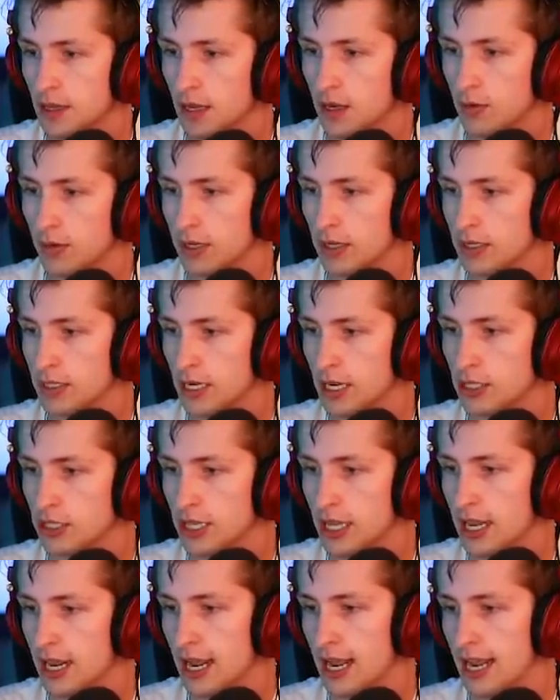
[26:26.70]
We're going to dodge
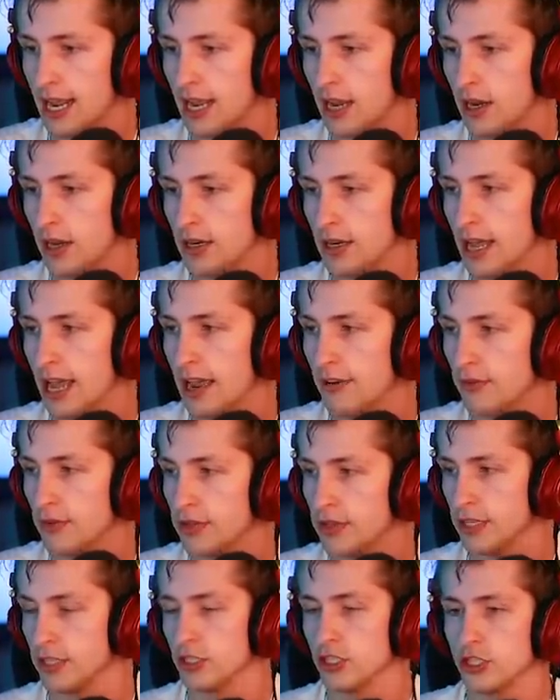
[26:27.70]
that and
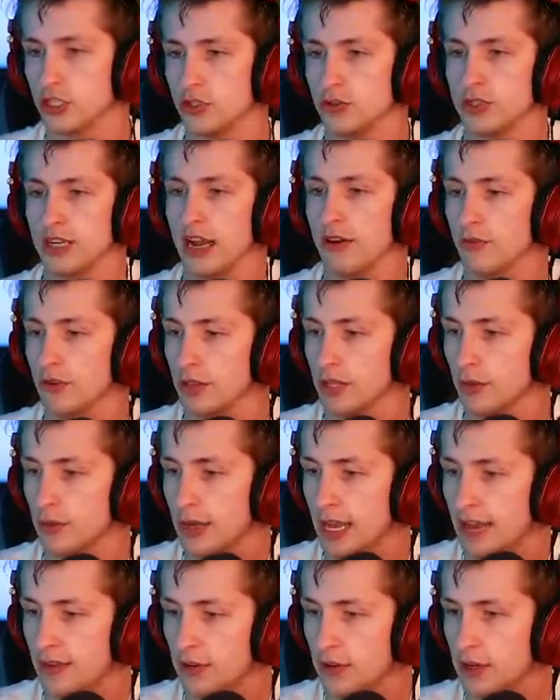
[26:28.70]
everything. Just use everything
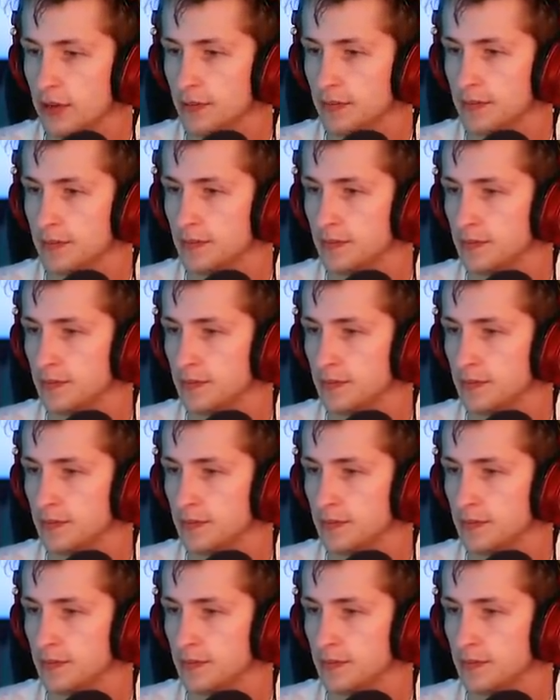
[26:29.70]
we have on him.